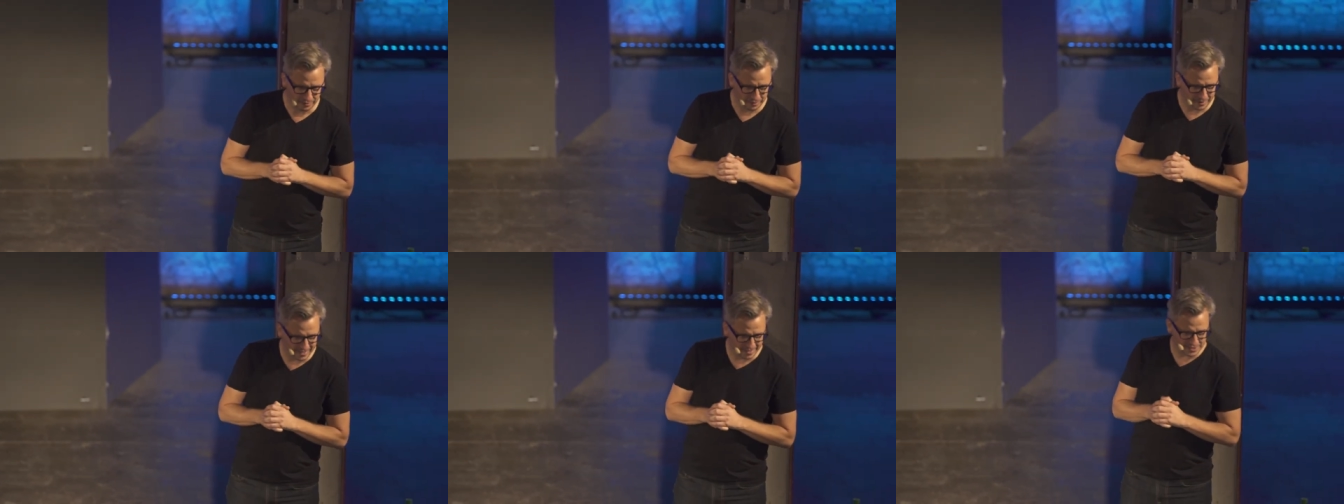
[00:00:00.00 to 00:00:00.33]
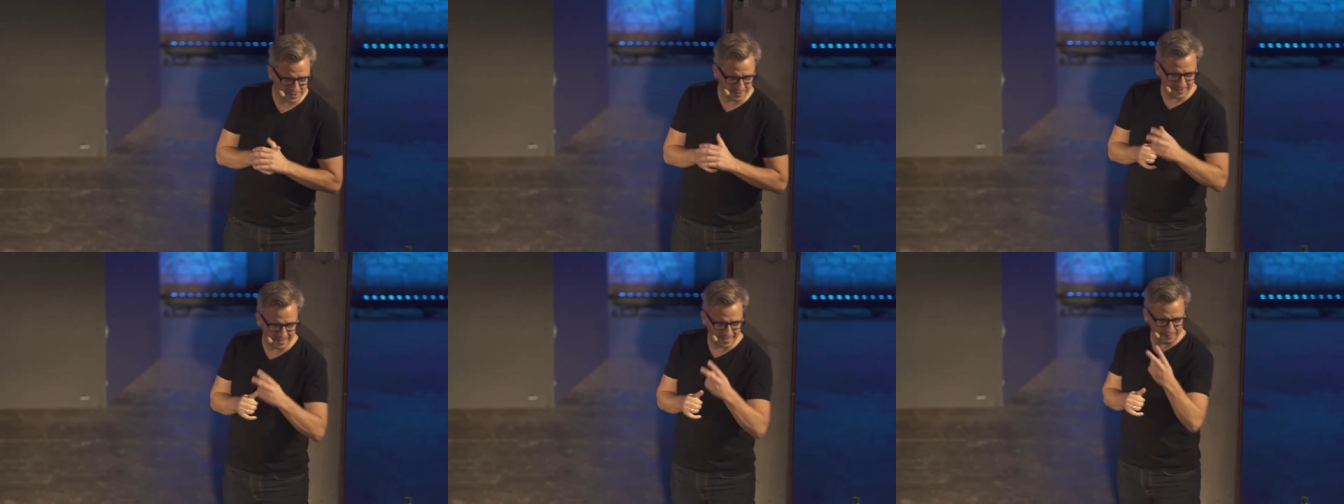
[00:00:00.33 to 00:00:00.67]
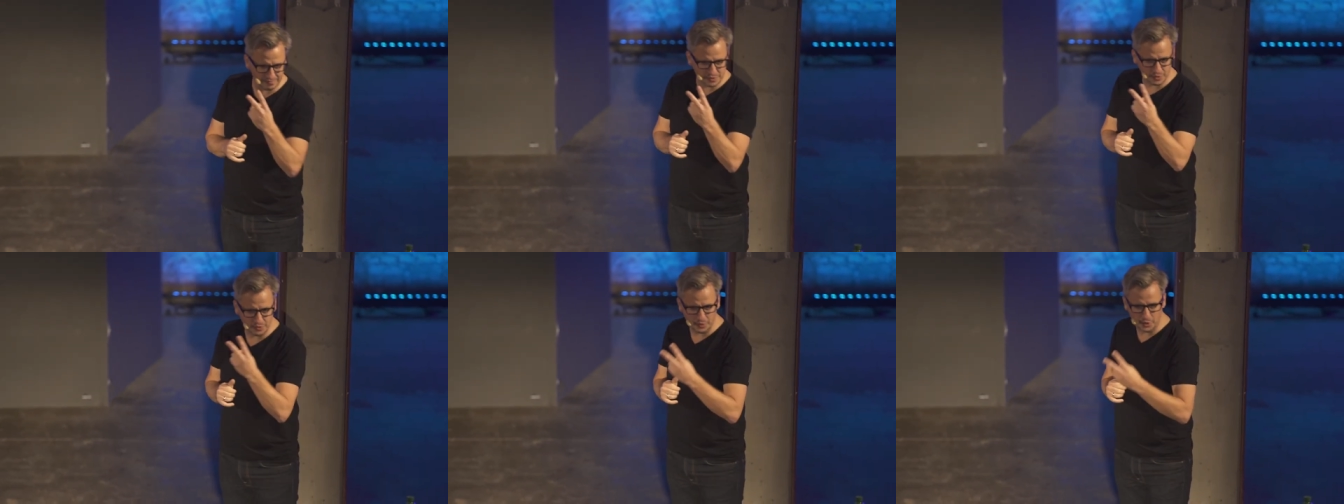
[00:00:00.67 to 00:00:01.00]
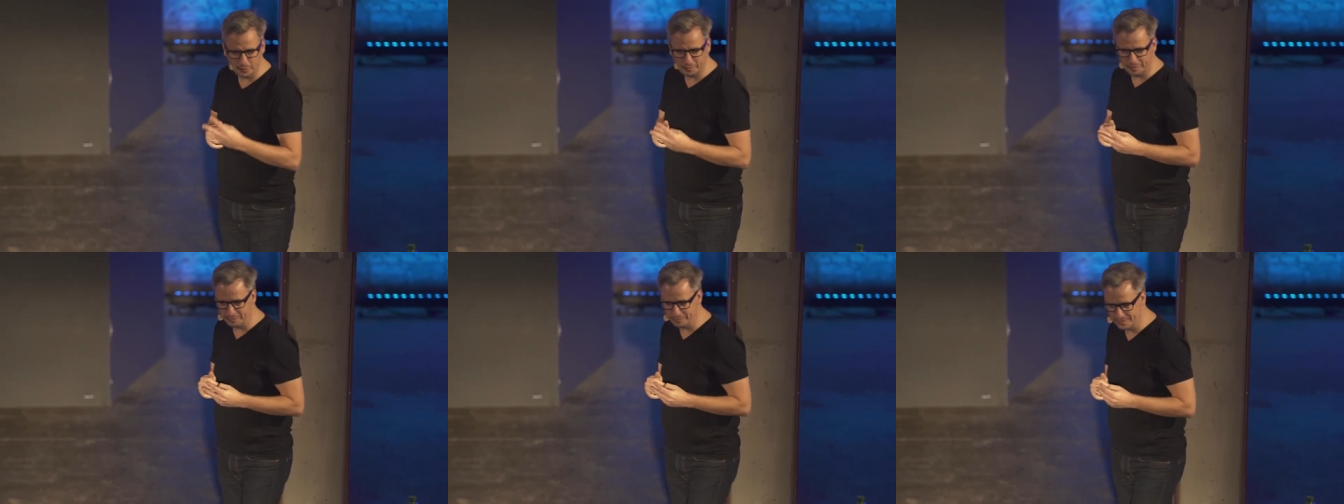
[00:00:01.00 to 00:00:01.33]
We actually have two
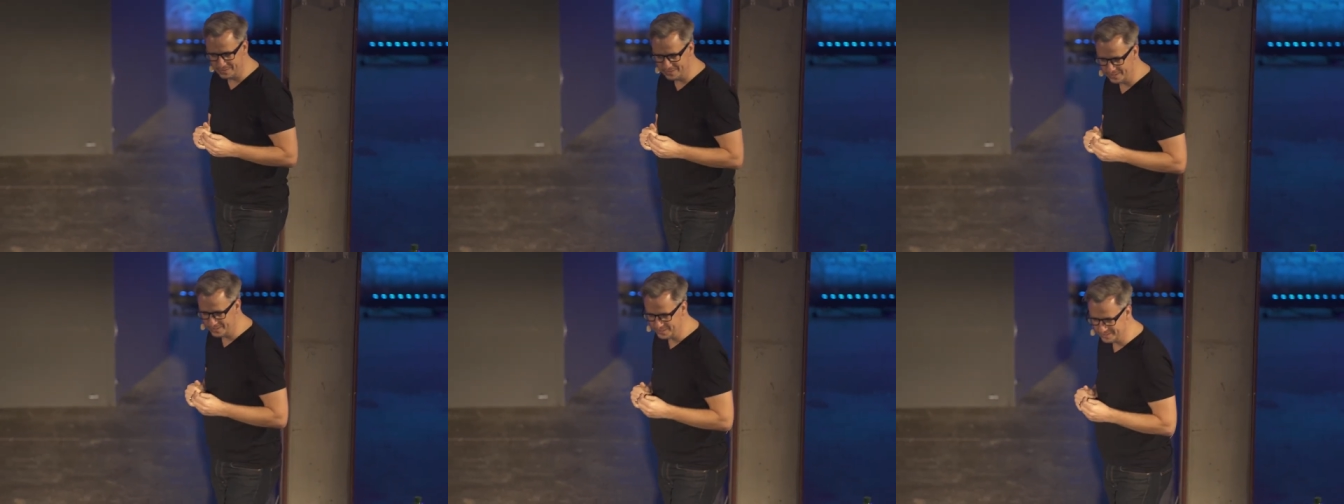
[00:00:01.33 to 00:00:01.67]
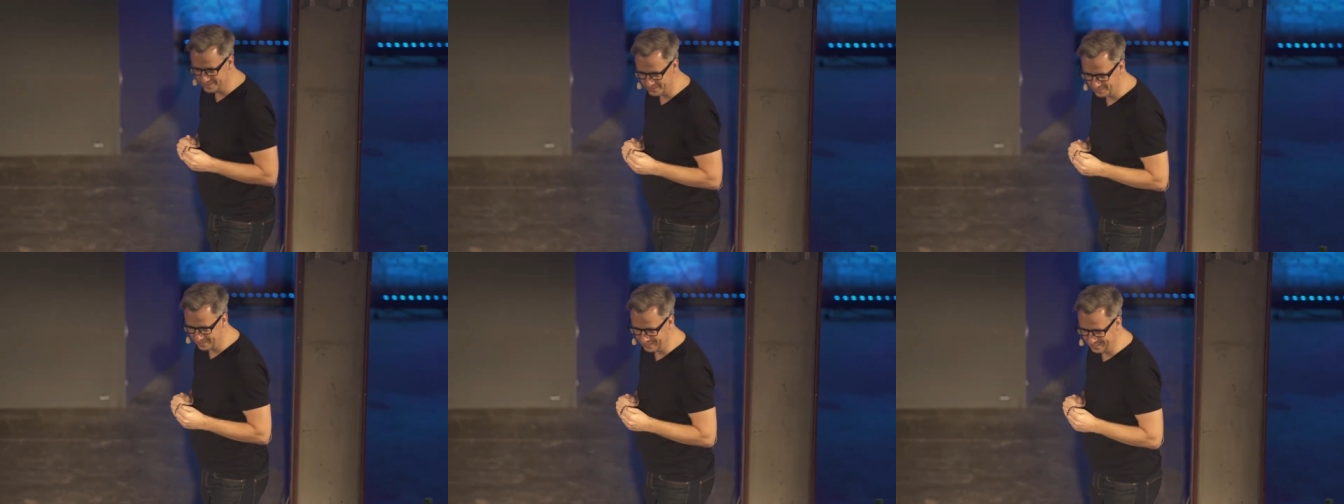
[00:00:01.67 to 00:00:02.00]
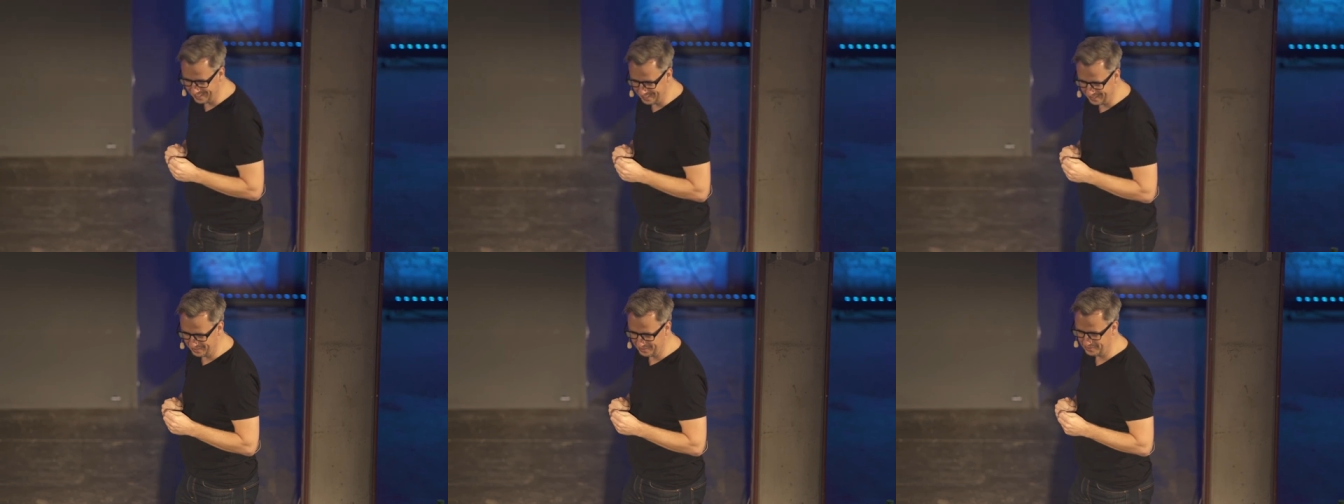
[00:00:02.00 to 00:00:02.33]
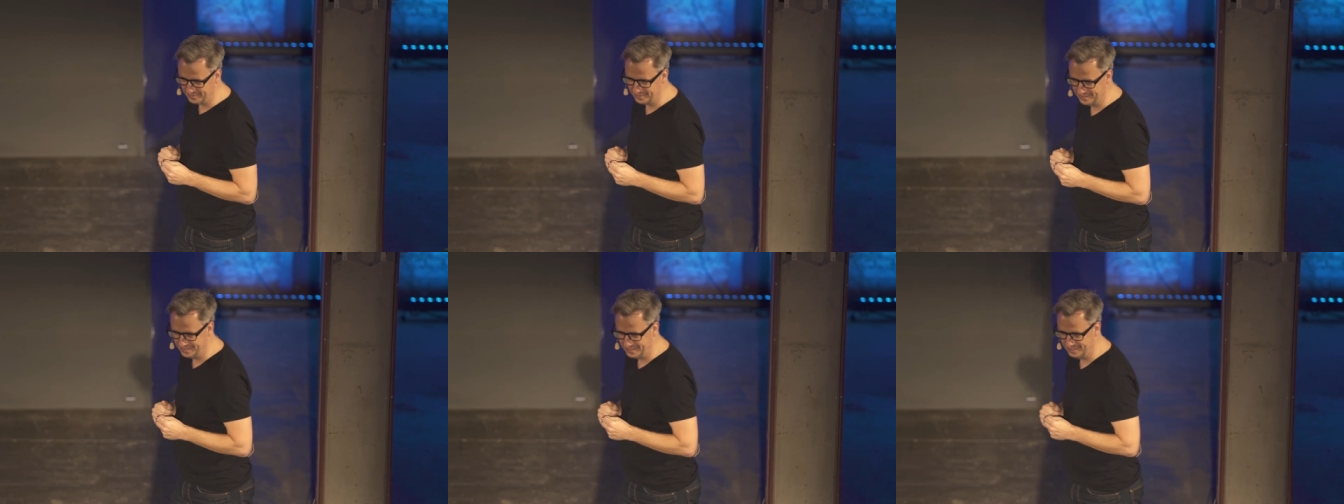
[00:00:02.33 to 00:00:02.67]
open positions right
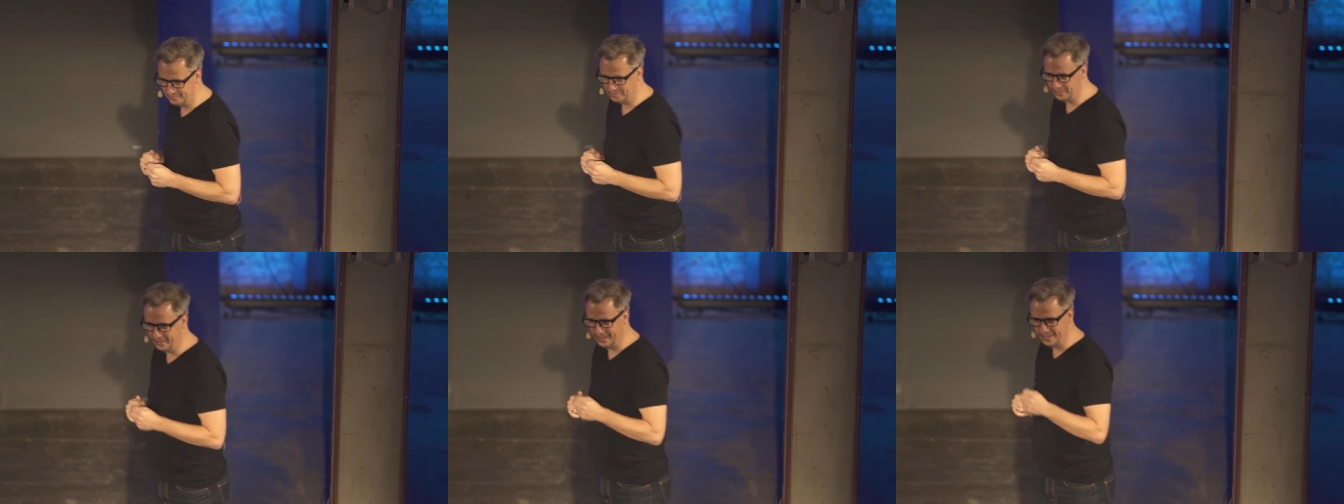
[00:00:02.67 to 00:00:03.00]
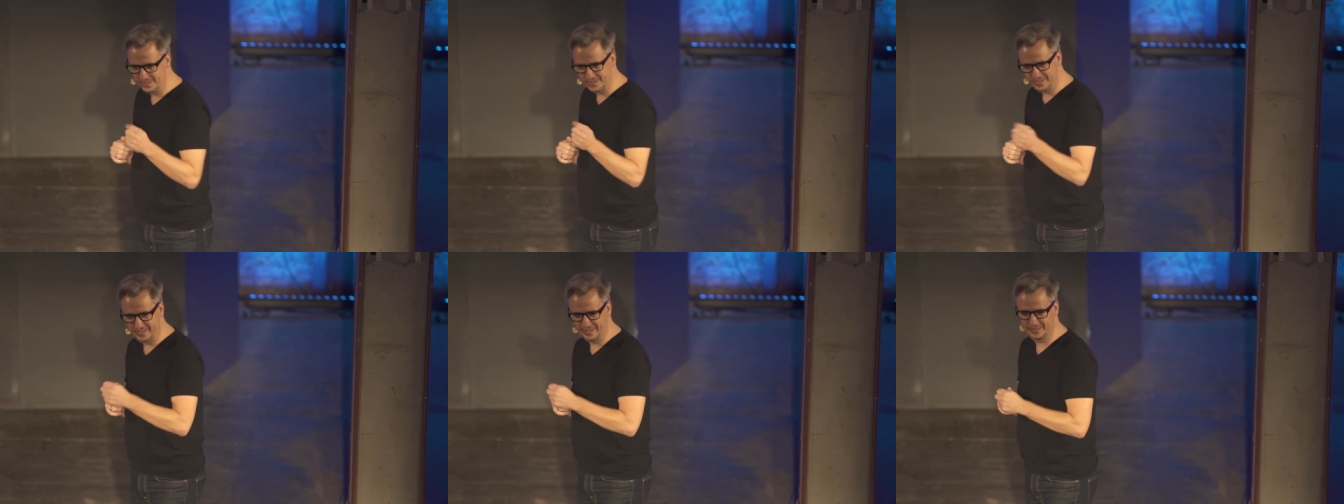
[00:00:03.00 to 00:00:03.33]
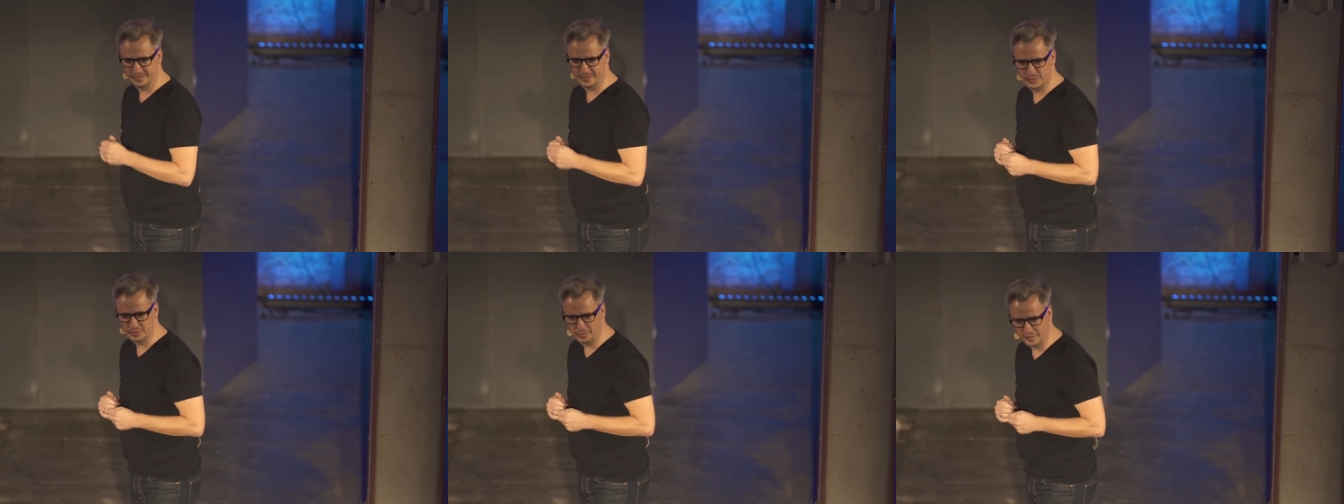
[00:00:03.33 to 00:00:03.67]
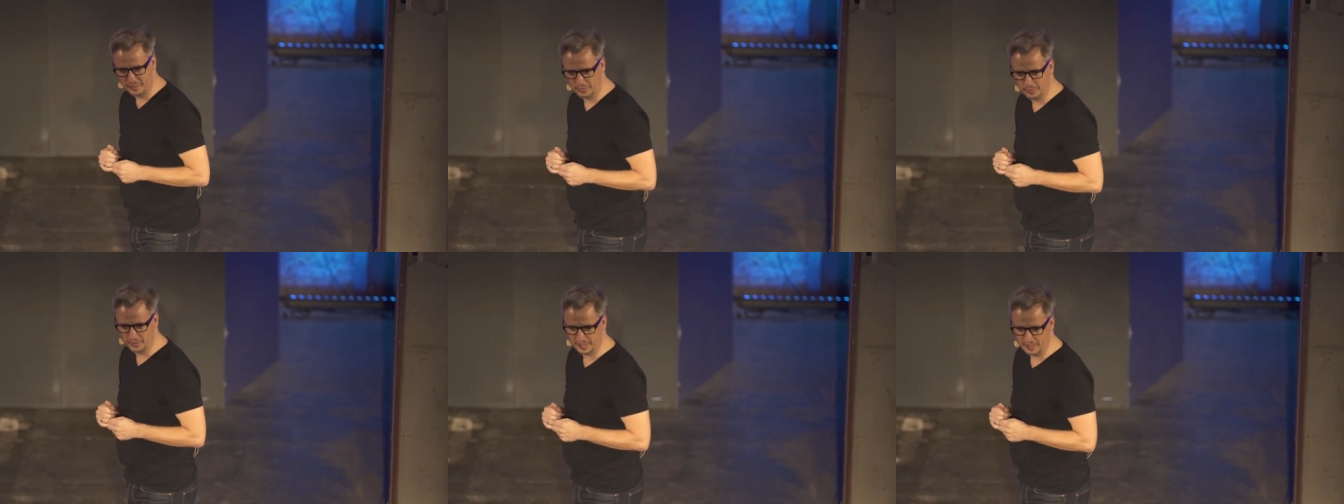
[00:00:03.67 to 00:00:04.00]
now for engineers who
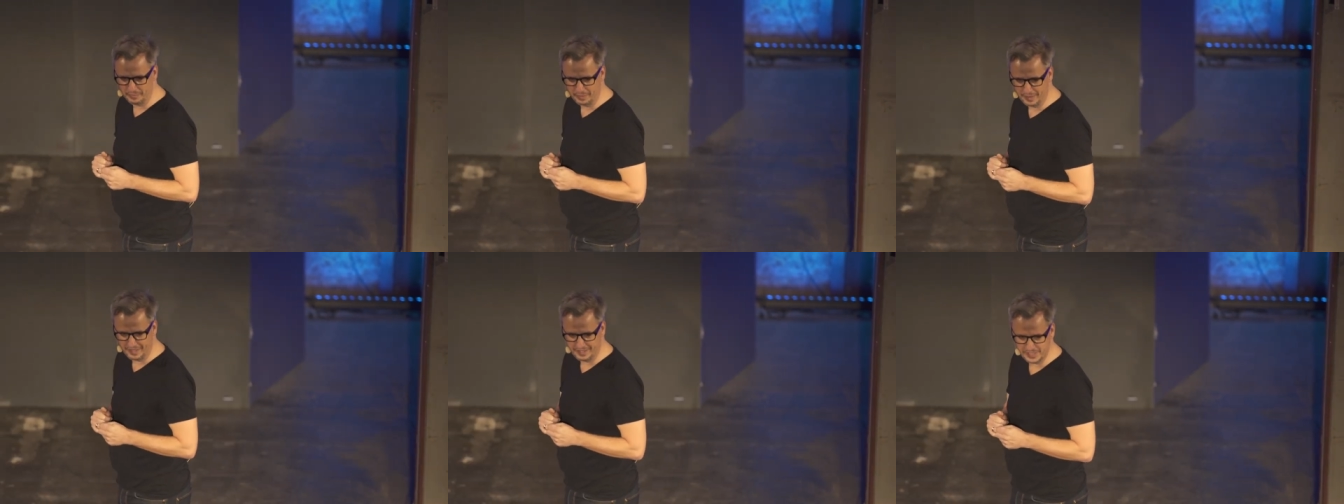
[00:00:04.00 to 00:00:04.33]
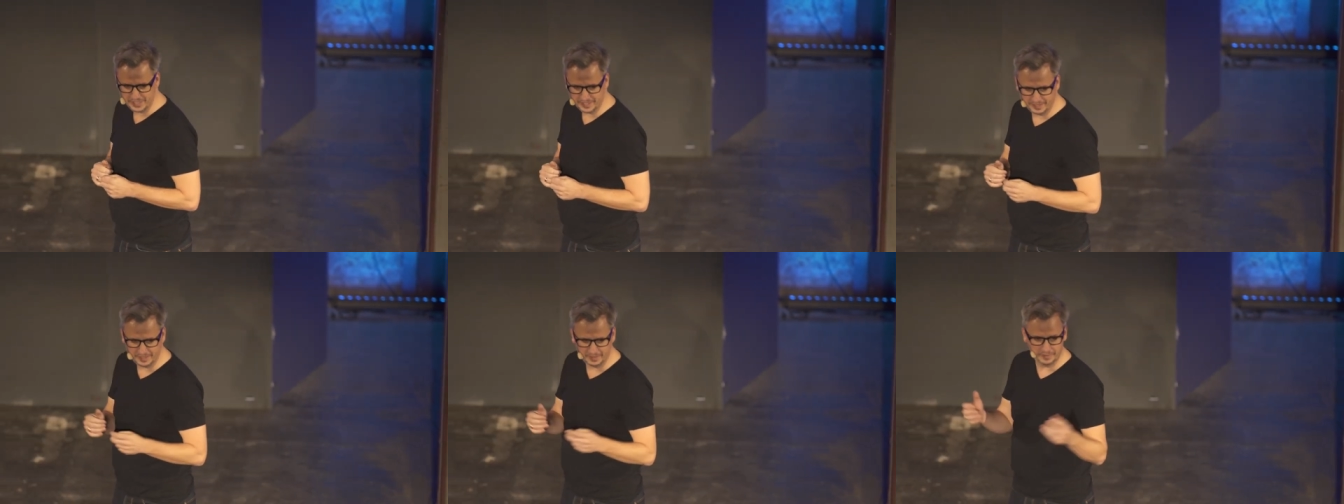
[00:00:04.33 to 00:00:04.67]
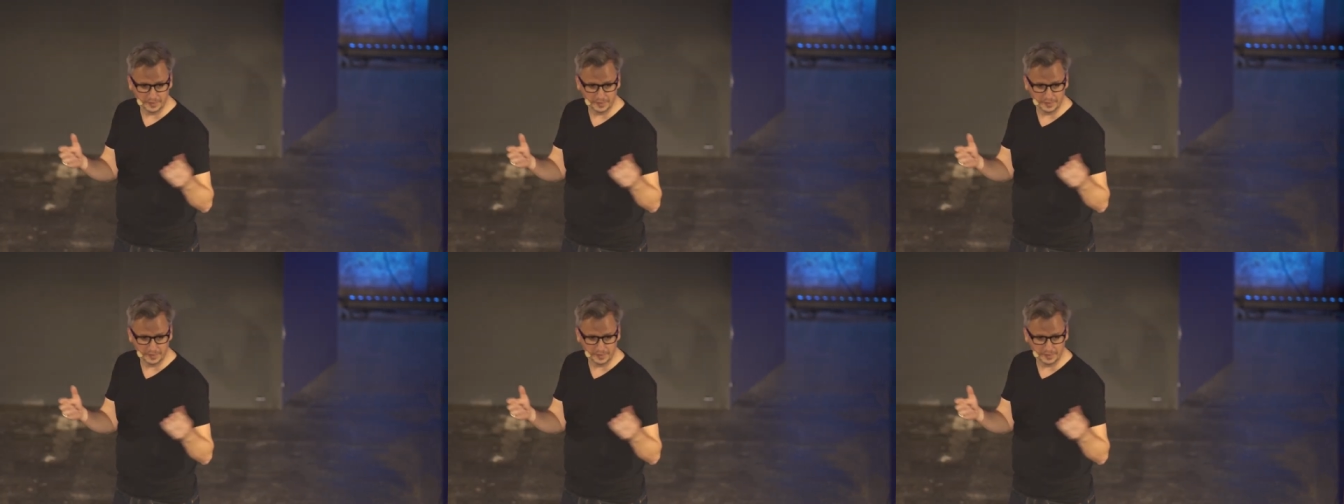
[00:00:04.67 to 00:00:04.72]
want to work on blockchain.